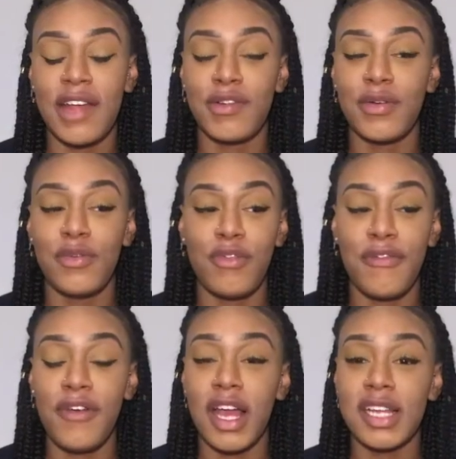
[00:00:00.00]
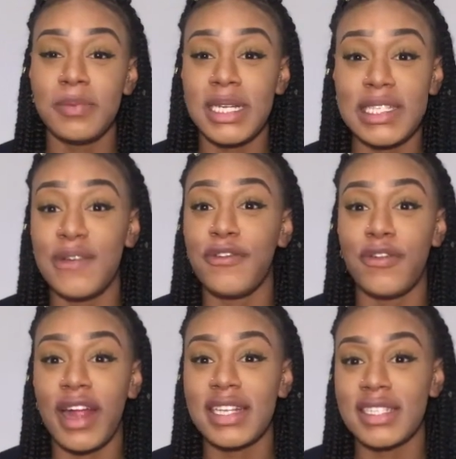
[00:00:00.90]
They referred me to
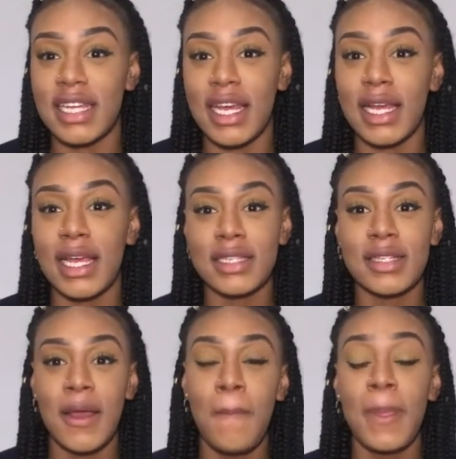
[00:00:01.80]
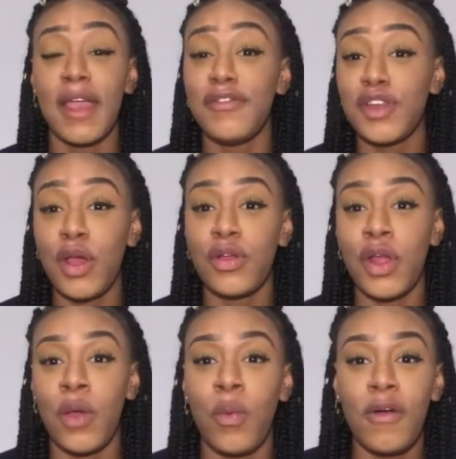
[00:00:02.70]
forensics. If you don't
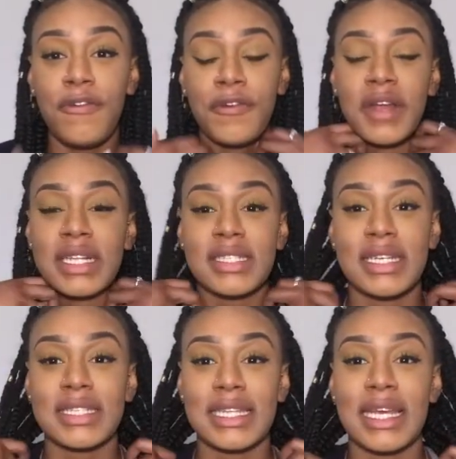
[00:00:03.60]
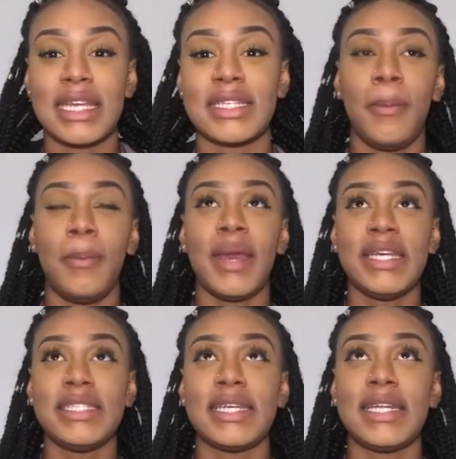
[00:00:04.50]
know what forensics is,
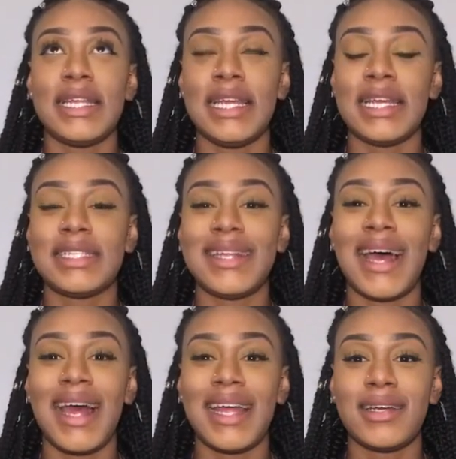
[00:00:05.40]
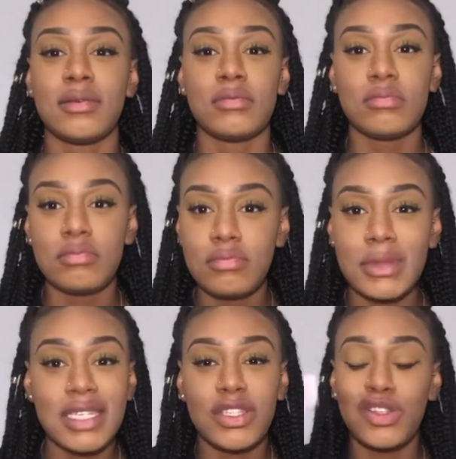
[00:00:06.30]
basically
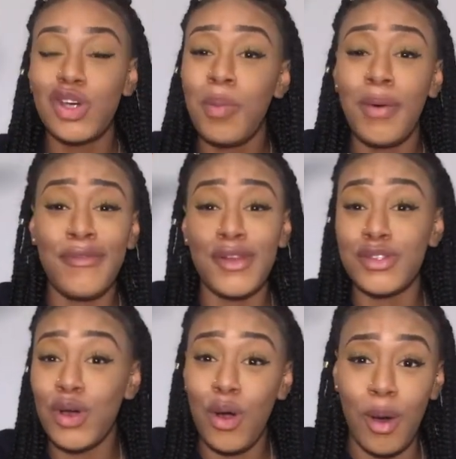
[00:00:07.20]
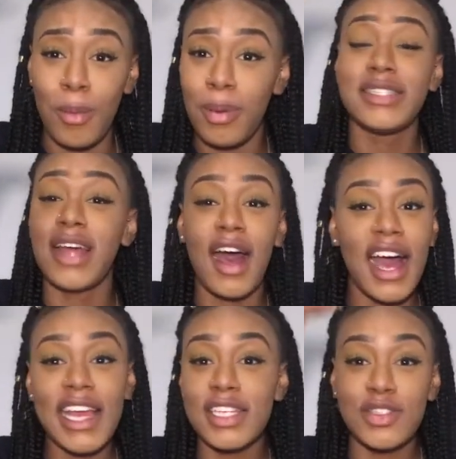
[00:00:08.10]
it's the top of the top. It's the
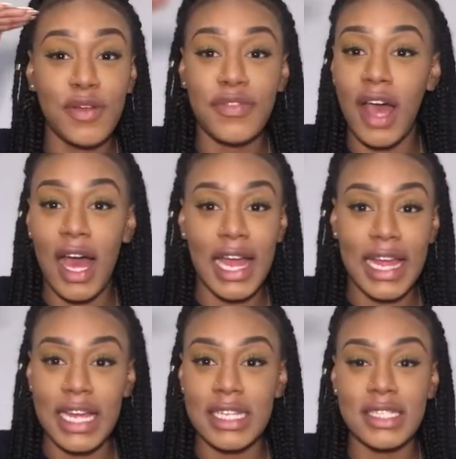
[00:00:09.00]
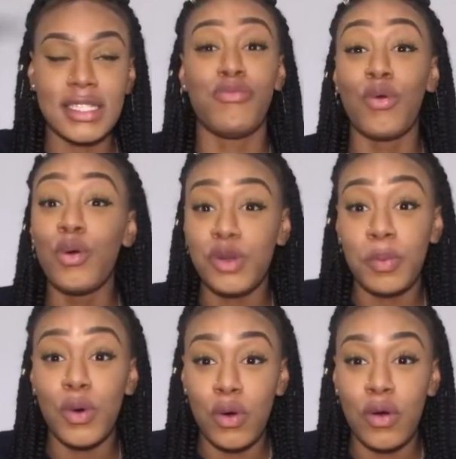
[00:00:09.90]
highest of the highest.
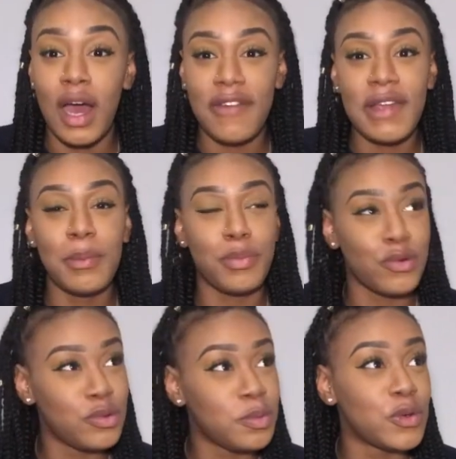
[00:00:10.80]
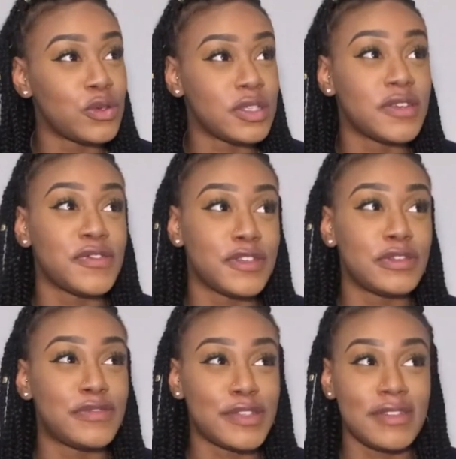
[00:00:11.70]
Broadmoor. I think Broadmoor's a
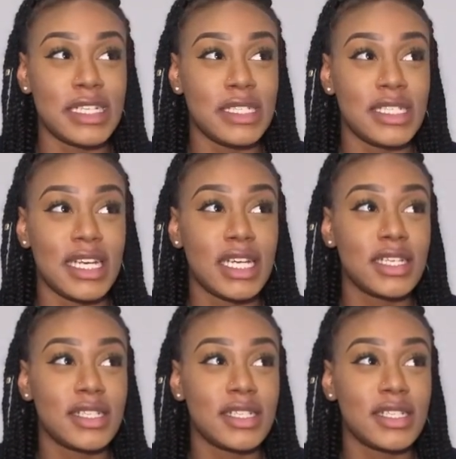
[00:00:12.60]
forensic.